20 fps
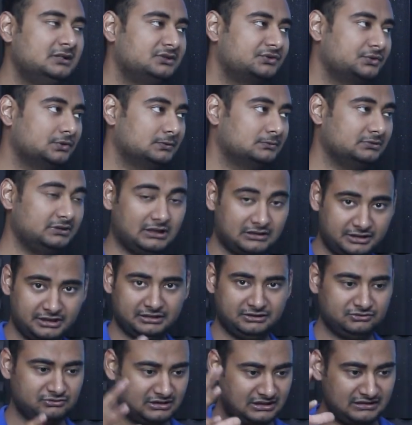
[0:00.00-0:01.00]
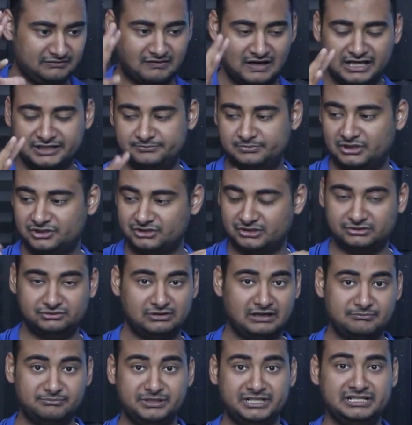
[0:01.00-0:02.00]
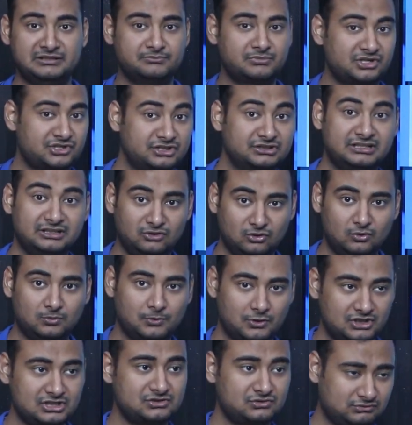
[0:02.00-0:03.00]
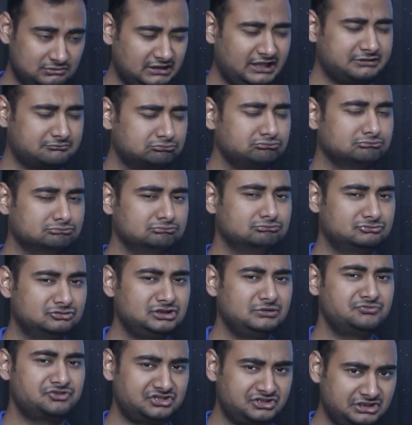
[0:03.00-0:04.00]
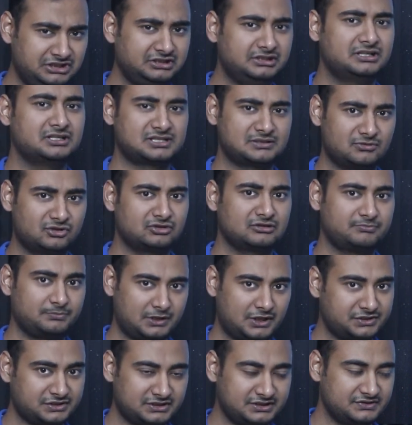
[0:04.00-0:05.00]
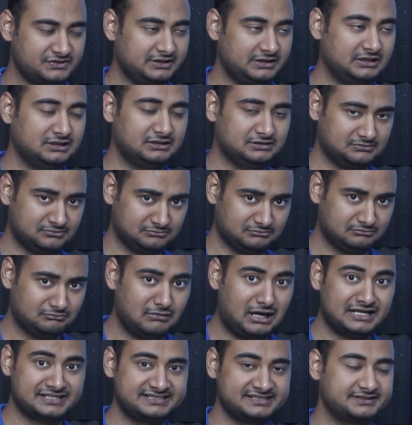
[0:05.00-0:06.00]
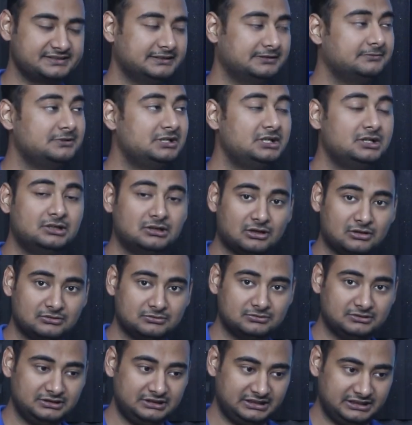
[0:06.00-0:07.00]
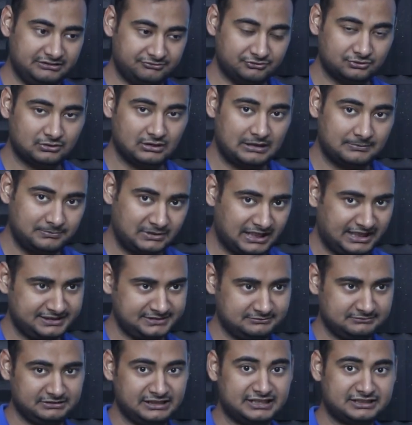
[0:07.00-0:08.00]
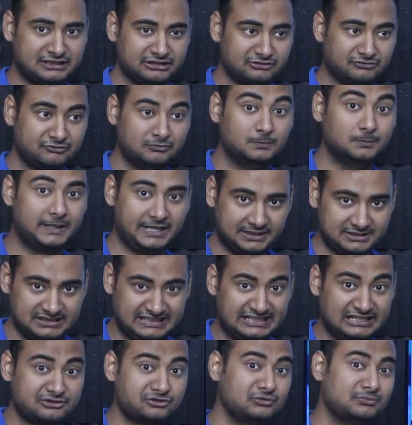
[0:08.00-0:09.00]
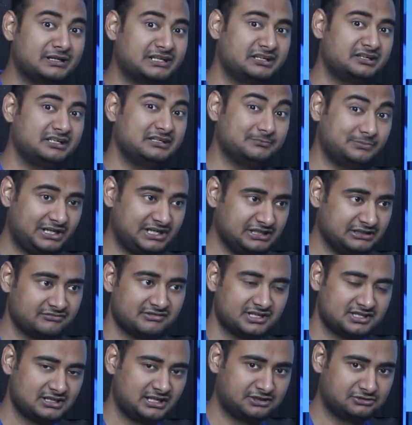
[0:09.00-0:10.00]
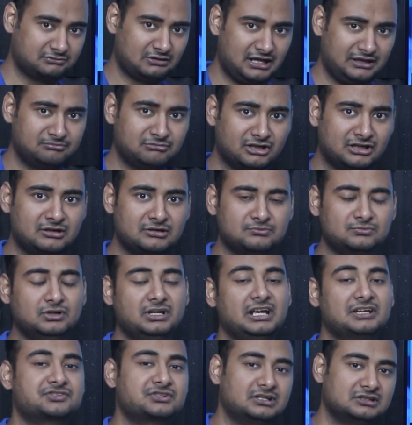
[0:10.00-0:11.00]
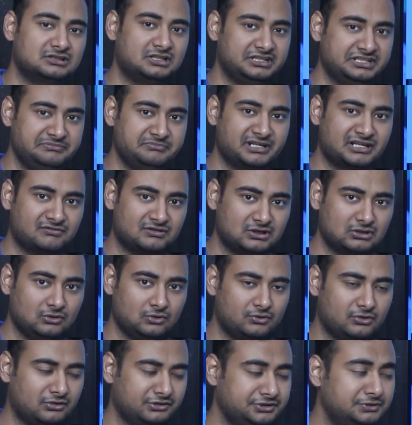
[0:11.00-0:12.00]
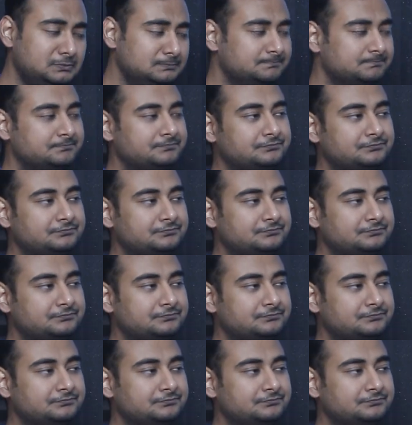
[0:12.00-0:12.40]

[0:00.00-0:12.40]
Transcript: So again, you're gonna have high pressure, you have medium pressure, then low pressure. So some serious amount of pressure is there, mass is there. Now if you apply that kind of brake, electromagnetic braking, where it's I'm gonna put extra 30 megawatt load on you,